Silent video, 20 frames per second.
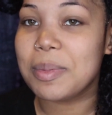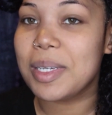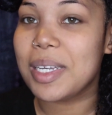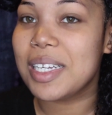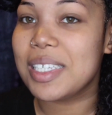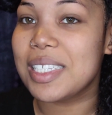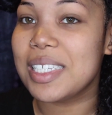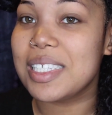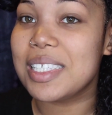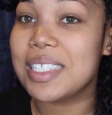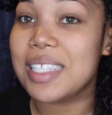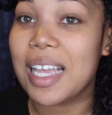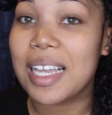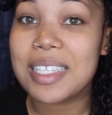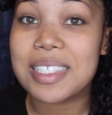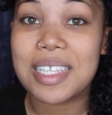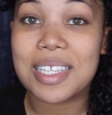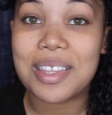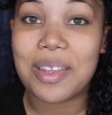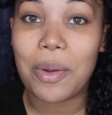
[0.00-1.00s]
because it
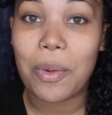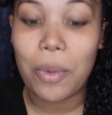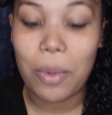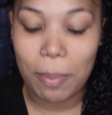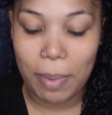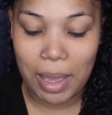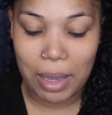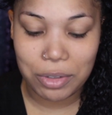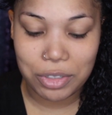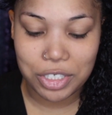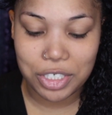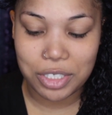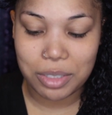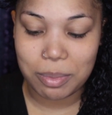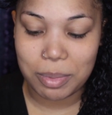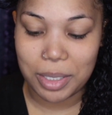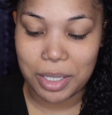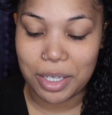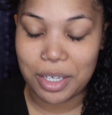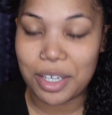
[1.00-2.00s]
says that the whole pouch
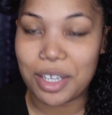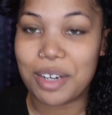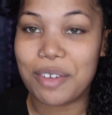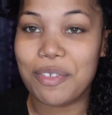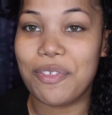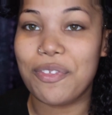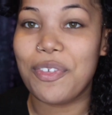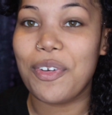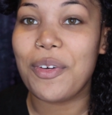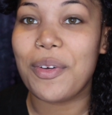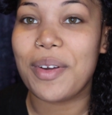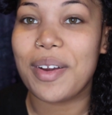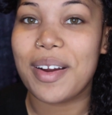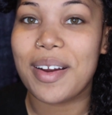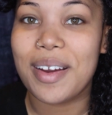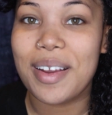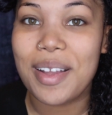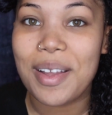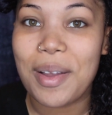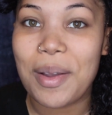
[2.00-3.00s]
should be good for